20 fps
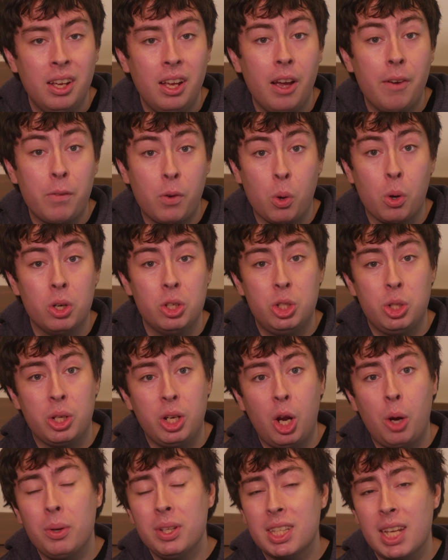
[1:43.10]
Of course, you can
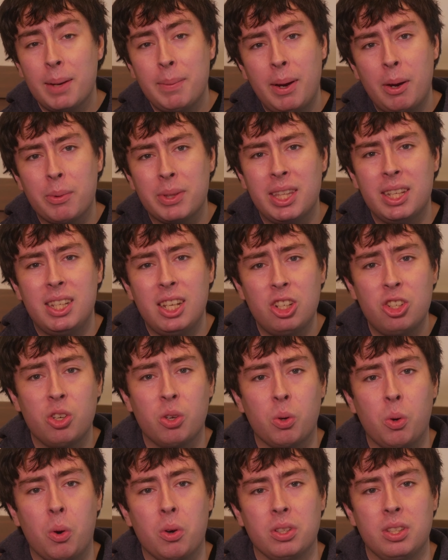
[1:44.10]
always come out with
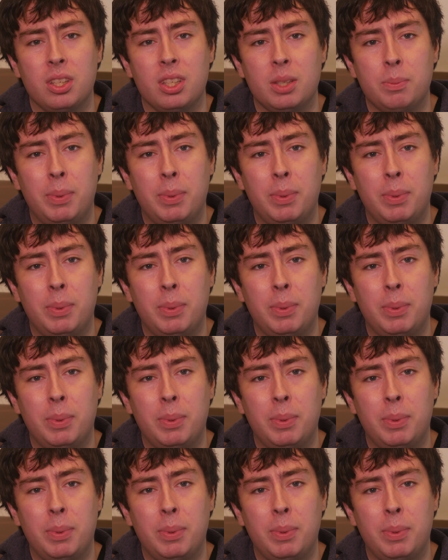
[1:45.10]
additional courses,